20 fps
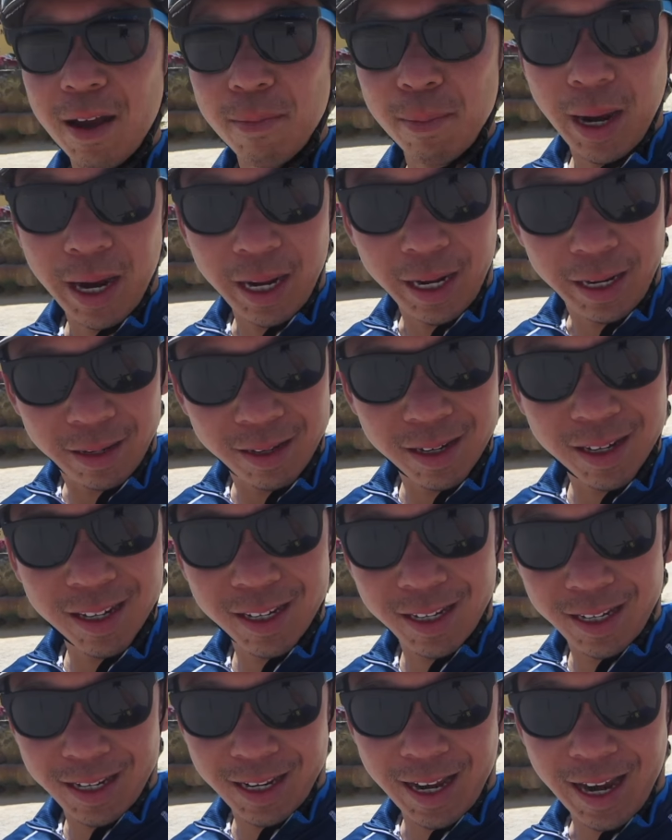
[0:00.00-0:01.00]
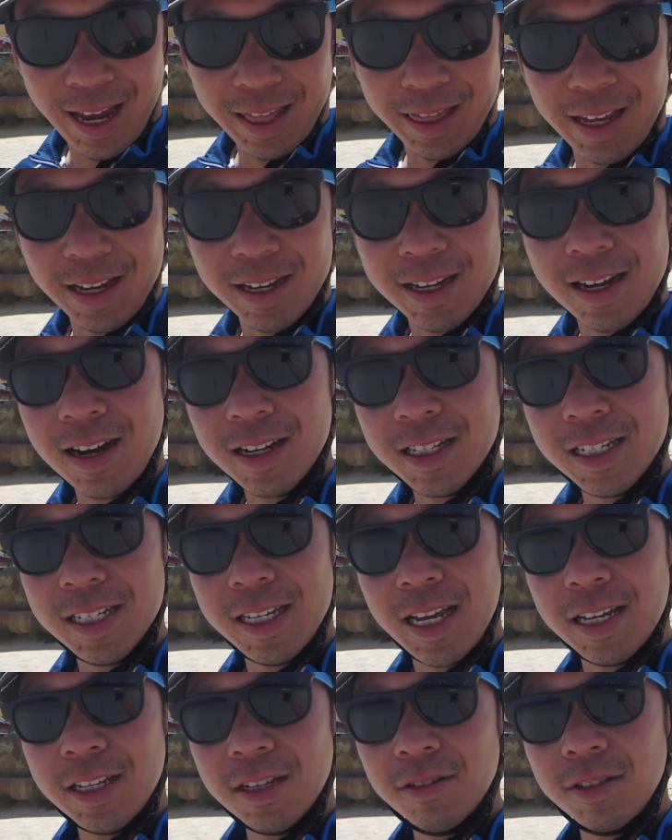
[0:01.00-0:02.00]
I made it at the
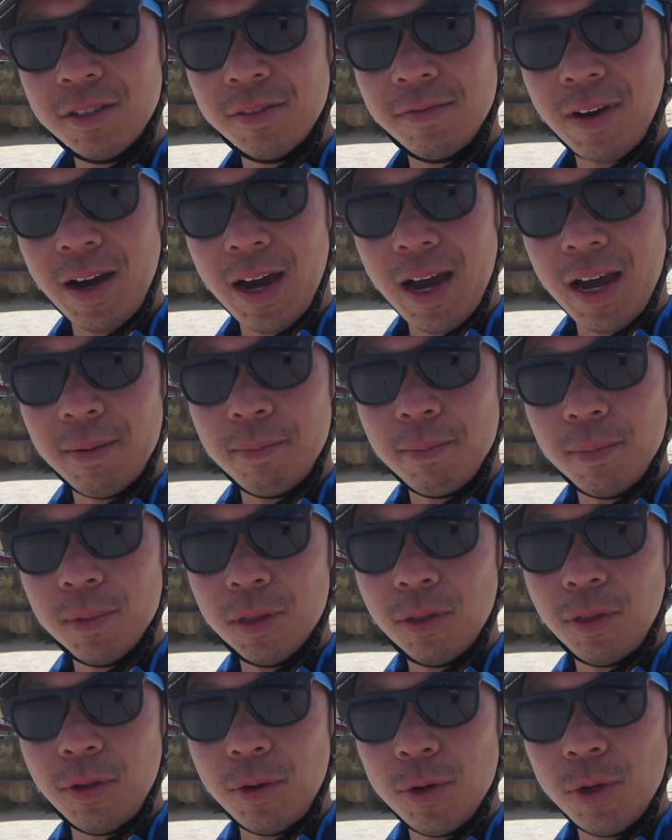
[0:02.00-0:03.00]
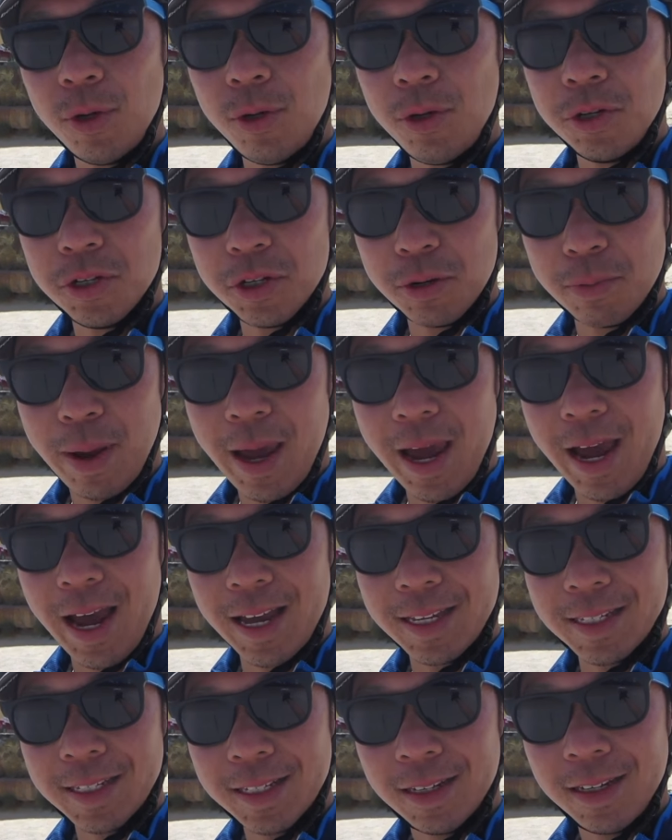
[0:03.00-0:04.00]
Continental Divide through Hoosier
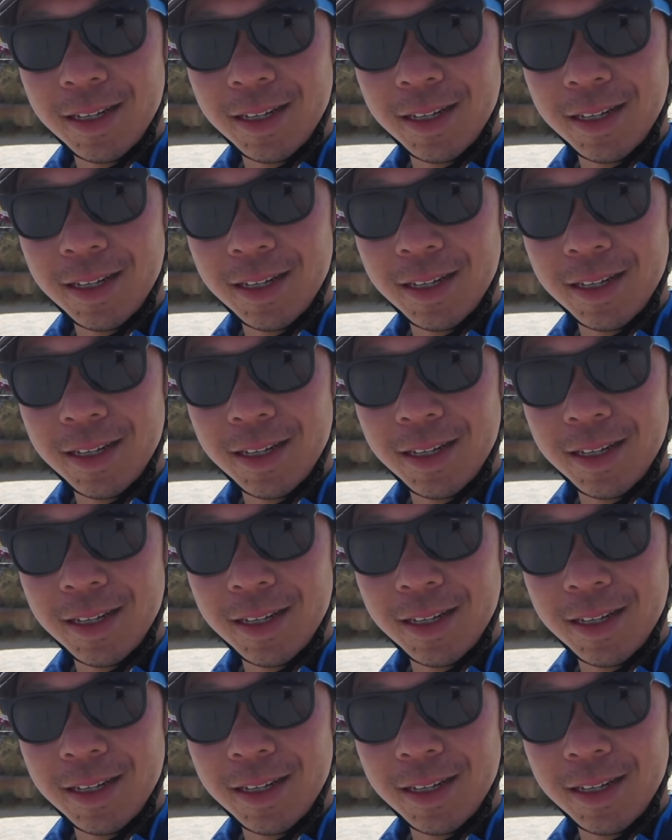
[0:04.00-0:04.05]
Pass.